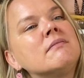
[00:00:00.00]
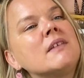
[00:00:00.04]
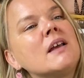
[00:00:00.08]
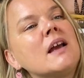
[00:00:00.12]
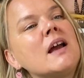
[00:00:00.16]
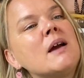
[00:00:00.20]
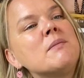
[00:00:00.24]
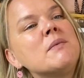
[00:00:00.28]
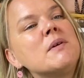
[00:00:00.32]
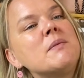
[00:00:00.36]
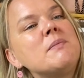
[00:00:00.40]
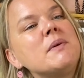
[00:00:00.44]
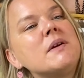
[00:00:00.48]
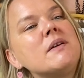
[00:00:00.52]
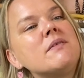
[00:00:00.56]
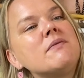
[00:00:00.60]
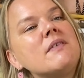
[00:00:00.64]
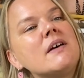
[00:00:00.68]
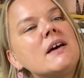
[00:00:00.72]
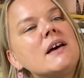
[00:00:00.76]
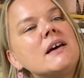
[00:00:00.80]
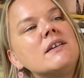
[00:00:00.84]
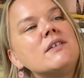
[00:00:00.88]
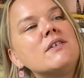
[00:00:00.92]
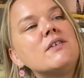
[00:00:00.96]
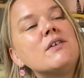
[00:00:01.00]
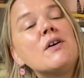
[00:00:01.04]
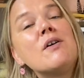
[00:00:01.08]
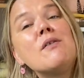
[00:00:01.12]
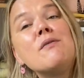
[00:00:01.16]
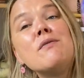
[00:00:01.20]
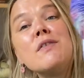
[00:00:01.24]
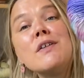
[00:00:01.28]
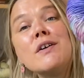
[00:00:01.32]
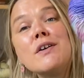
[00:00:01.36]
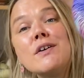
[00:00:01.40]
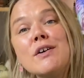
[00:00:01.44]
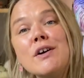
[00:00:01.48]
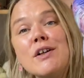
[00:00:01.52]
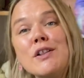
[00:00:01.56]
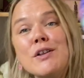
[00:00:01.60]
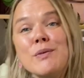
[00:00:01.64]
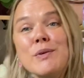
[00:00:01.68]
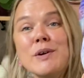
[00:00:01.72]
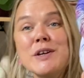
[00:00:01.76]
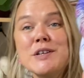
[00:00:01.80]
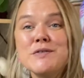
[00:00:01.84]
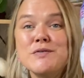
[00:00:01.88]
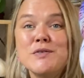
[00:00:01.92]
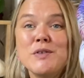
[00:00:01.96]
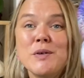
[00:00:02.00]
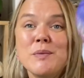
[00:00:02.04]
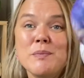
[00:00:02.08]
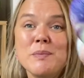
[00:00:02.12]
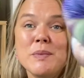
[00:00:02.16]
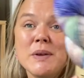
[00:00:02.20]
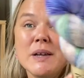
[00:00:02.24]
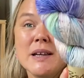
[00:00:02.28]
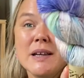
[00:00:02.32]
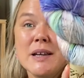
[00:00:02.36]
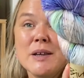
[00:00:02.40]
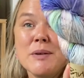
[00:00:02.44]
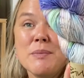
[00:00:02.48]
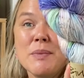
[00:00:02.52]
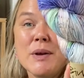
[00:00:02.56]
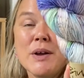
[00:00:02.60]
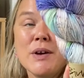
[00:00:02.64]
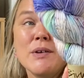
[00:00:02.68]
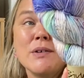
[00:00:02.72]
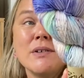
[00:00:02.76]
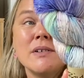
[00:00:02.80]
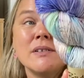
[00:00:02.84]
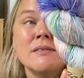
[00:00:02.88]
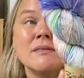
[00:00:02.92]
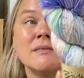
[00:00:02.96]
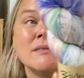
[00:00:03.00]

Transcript: I'm a big fan of the colorways from Birk & Bau.